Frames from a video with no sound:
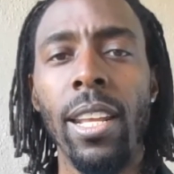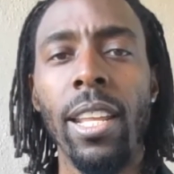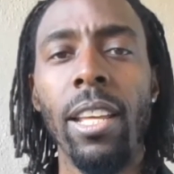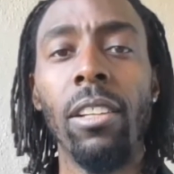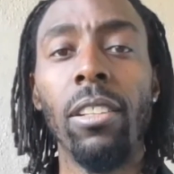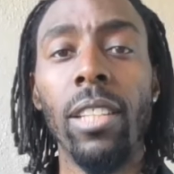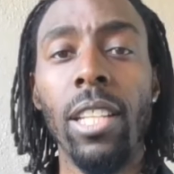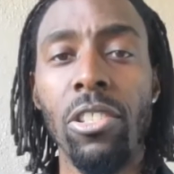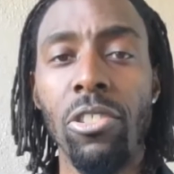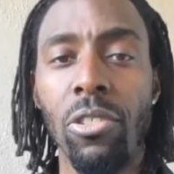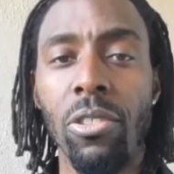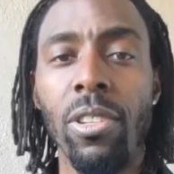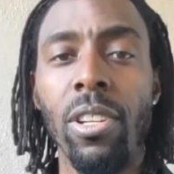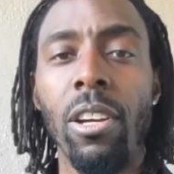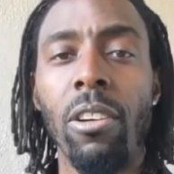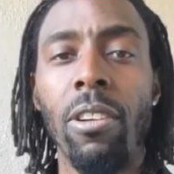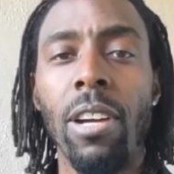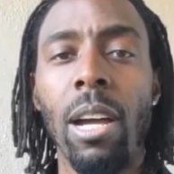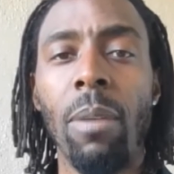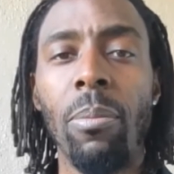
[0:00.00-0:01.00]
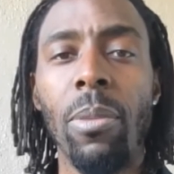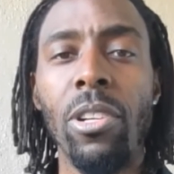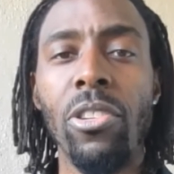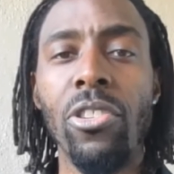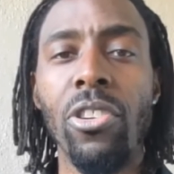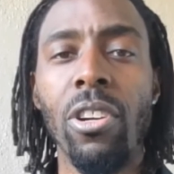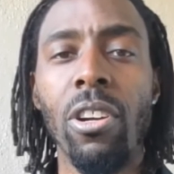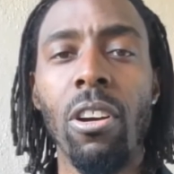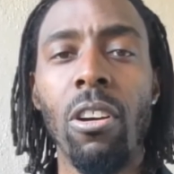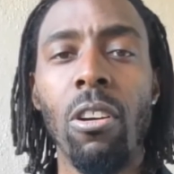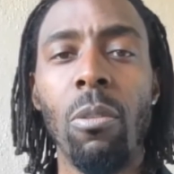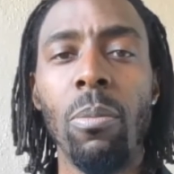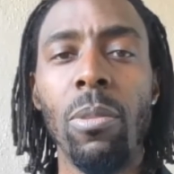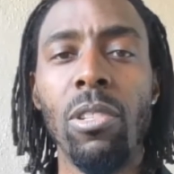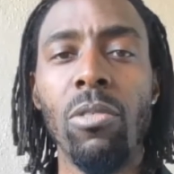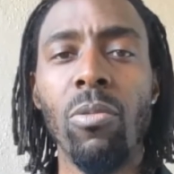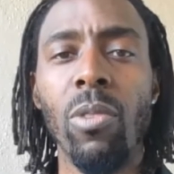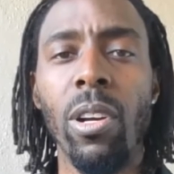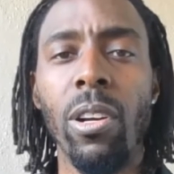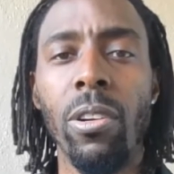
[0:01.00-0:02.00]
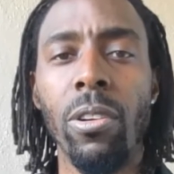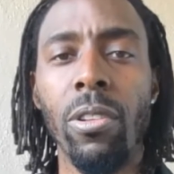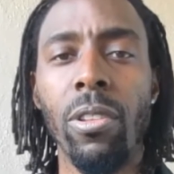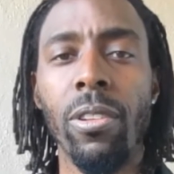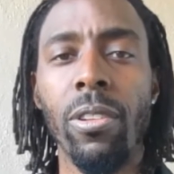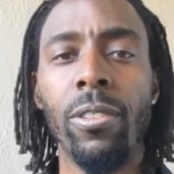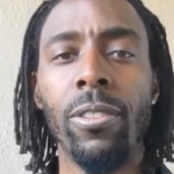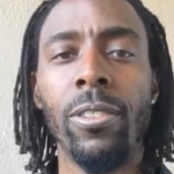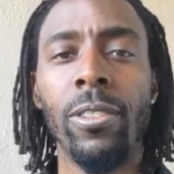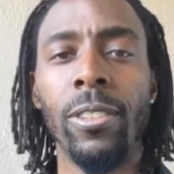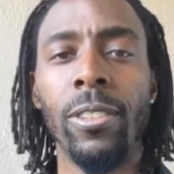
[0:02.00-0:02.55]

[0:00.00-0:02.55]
and they'll let you know how much your home is worth.